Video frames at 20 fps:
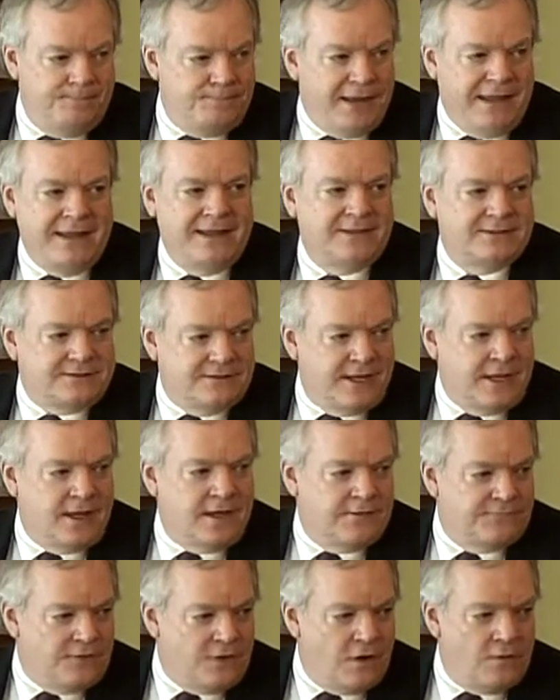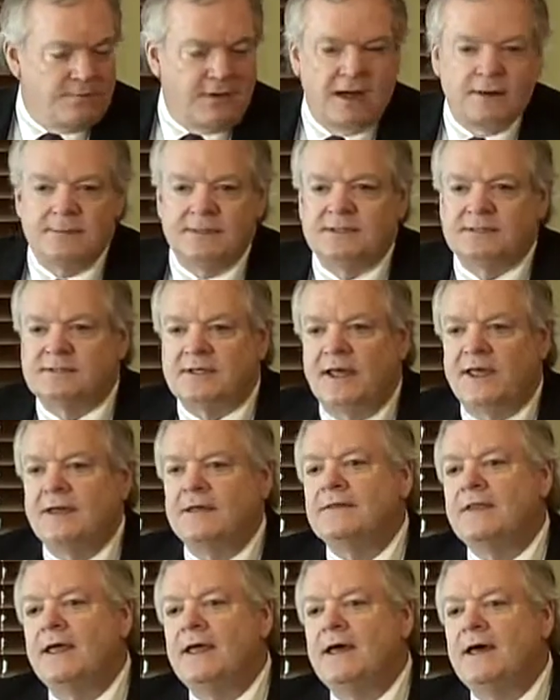pants down, if you don't mind me
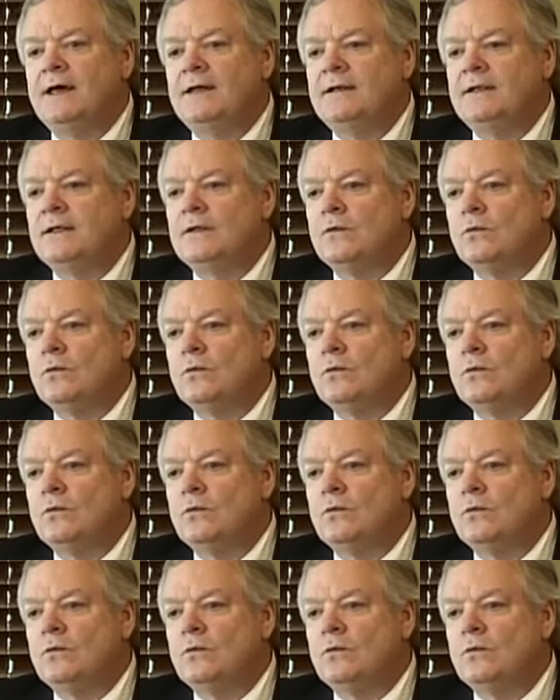saying that.